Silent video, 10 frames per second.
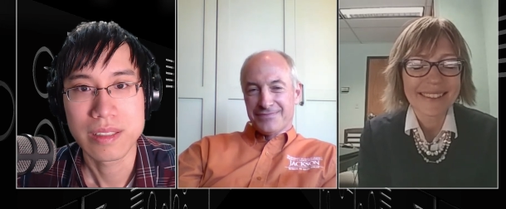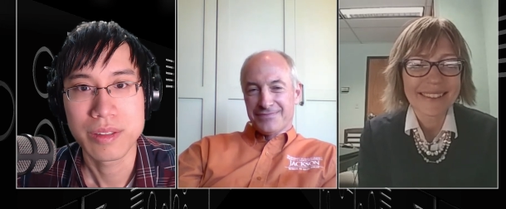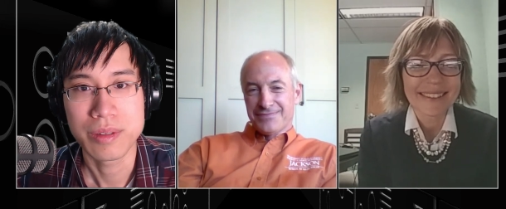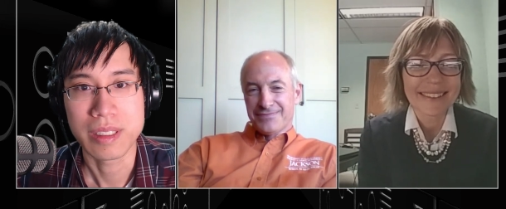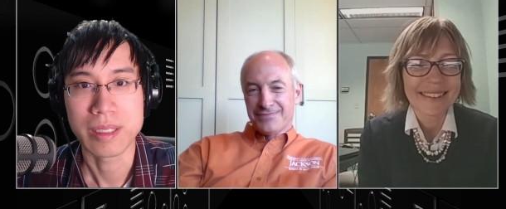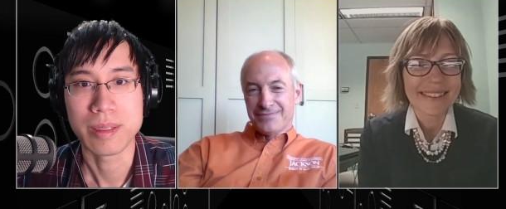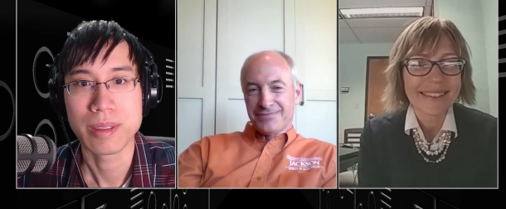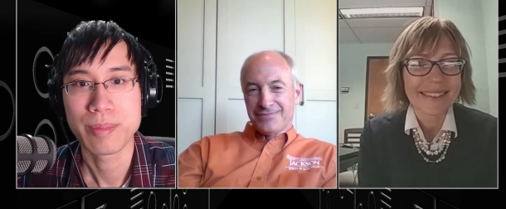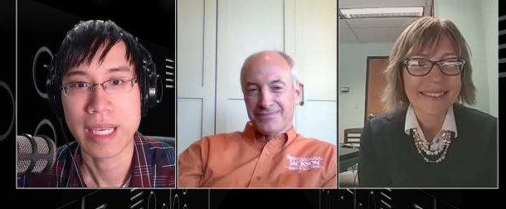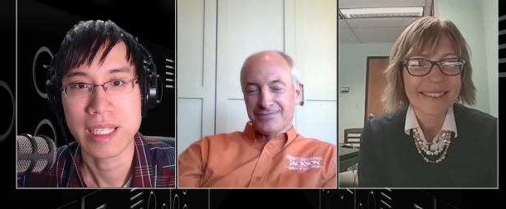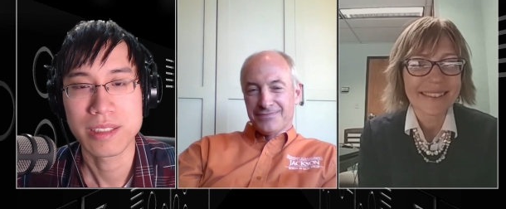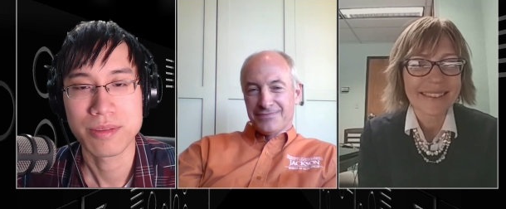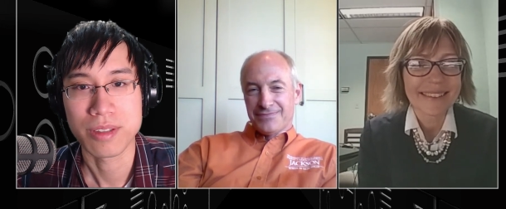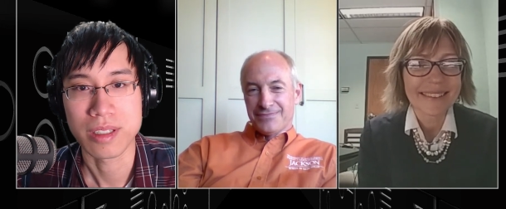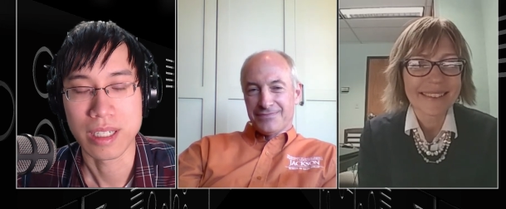Speaker 1: to the page
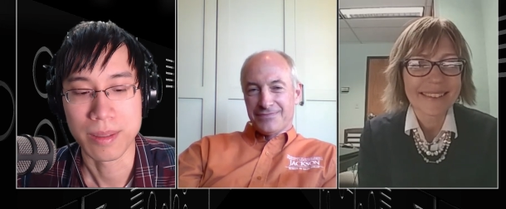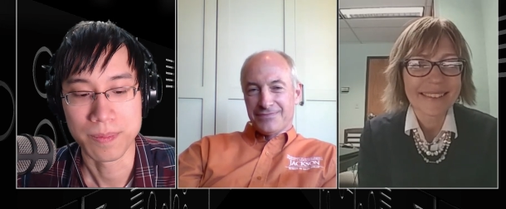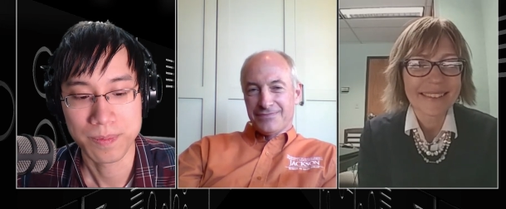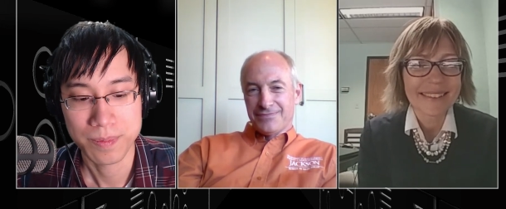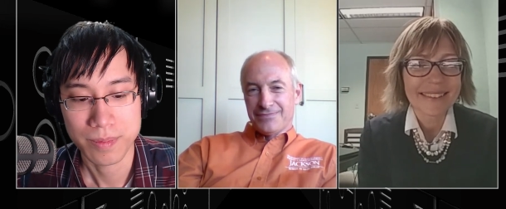for um,